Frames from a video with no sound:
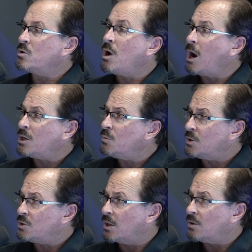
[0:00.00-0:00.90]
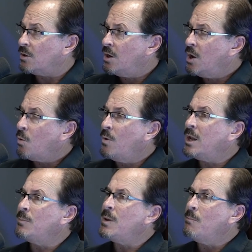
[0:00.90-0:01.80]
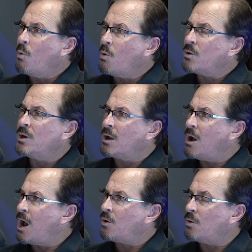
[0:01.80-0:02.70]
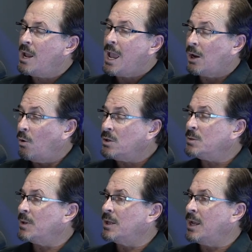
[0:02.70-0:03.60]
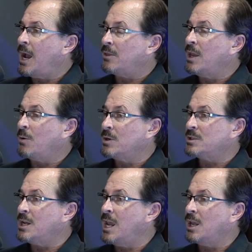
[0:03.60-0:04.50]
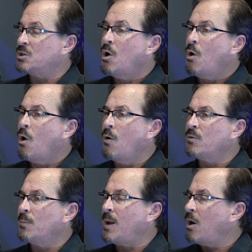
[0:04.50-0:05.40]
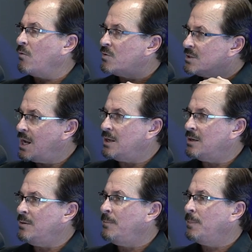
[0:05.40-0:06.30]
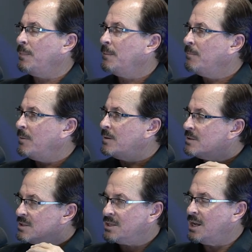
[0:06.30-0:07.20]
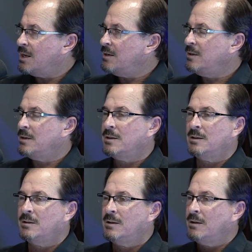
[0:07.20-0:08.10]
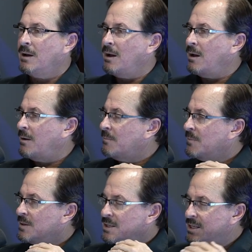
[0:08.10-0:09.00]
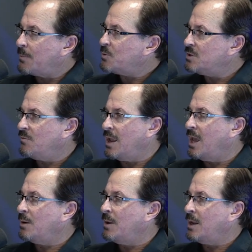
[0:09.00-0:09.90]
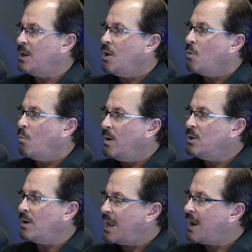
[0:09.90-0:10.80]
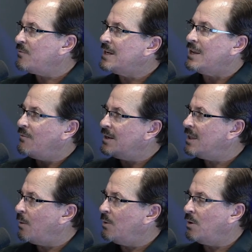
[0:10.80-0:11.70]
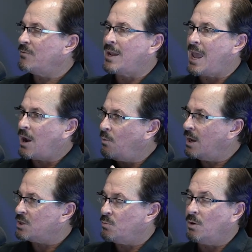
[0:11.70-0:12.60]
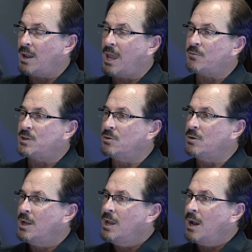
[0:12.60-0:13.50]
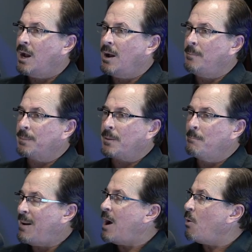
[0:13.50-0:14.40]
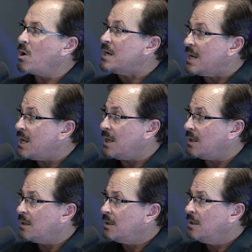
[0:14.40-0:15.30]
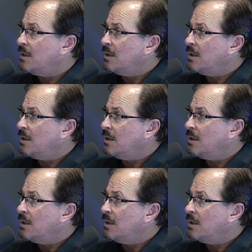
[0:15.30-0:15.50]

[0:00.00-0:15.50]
won't talk to each other. We can be more than a conqueror. And ultimately, I think what it's saying is over the power of Satan, sin, uh, the deceptions of the enemy, we don't have to give in to that. We don't have to acquiesce. We don't have mm-hmm. to um, bow our knee.